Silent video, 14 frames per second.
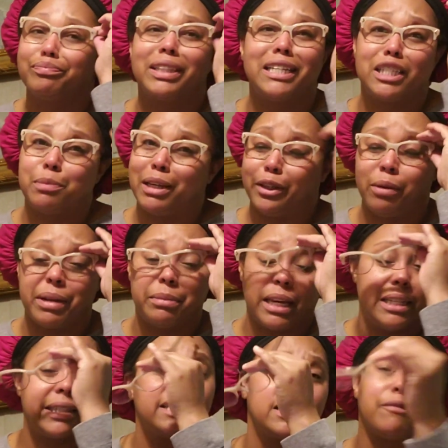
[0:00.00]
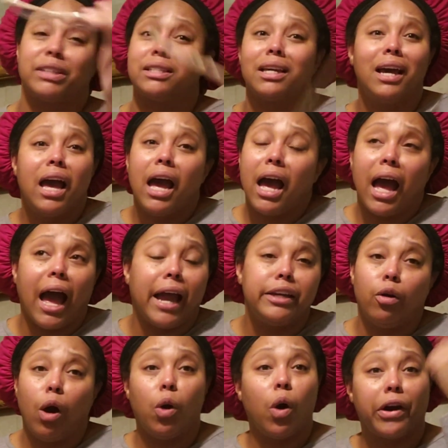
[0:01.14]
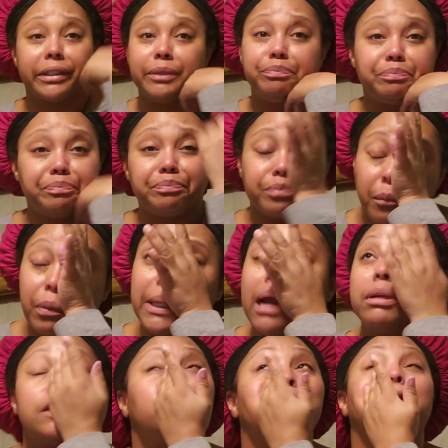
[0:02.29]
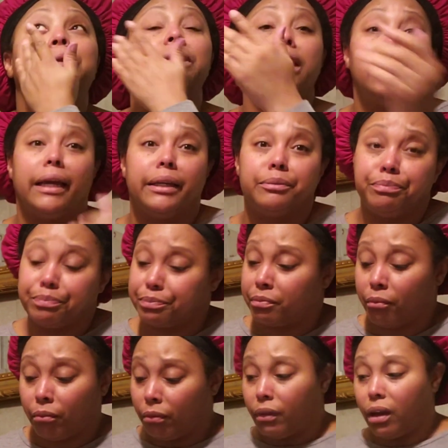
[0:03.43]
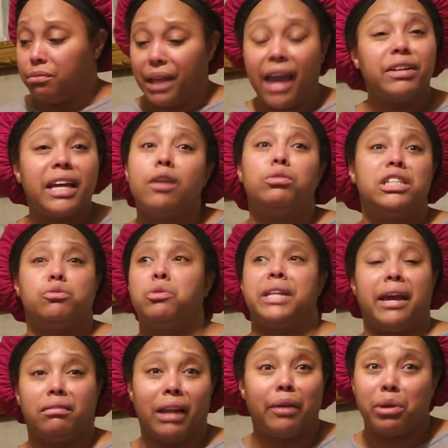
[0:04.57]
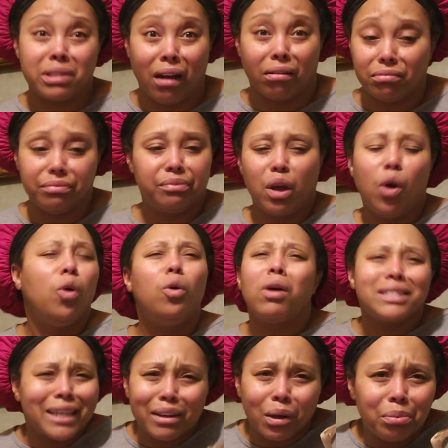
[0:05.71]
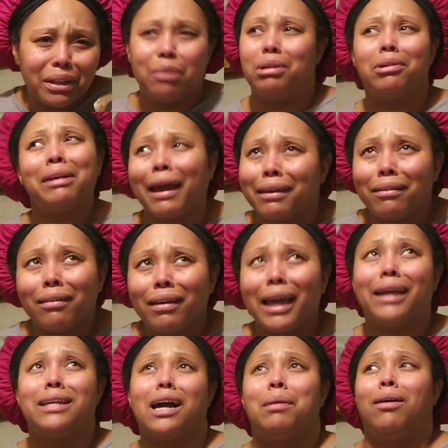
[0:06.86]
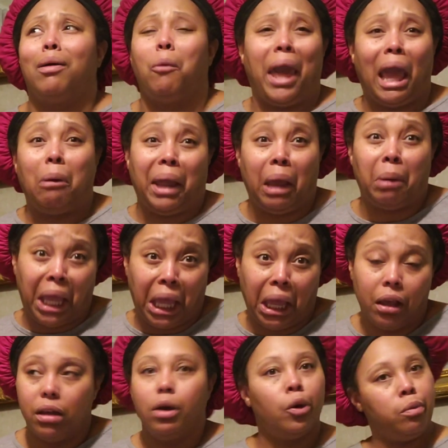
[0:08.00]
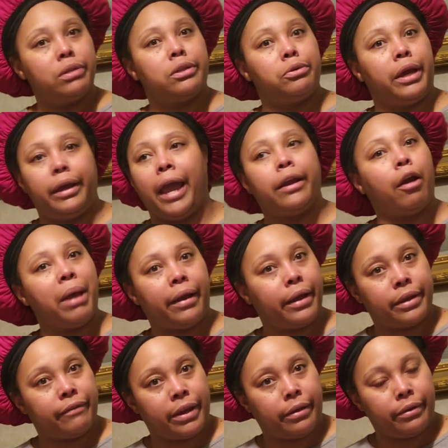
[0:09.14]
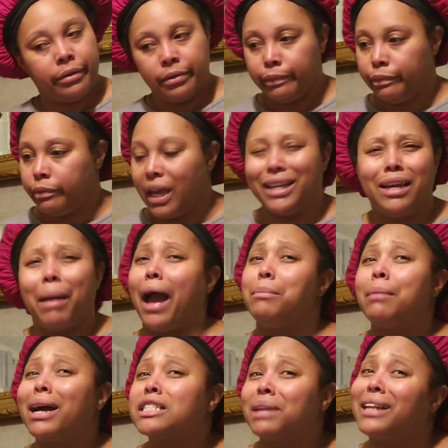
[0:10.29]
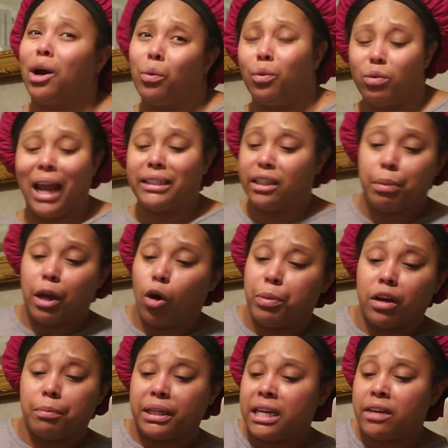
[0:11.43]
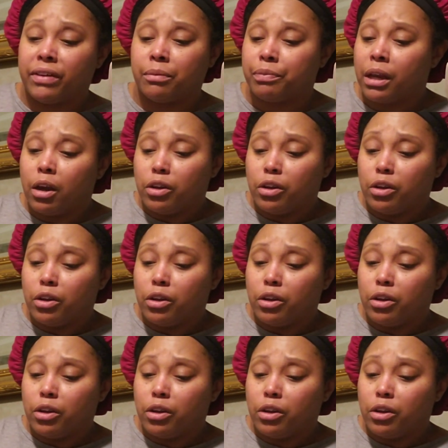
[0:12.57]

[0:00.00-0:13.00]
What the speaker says: Let's just be clear. Let me take these glasses off, please. I know wholeheartedly that I'm a selfish person, and having a kid would just ruin that. Like real talk. Who wants to get up in the middle of the night and talk about who wants to do that? Ain't nobody got time for that. And then me and my husband like to go. We like to get up and go, pick up and leave. And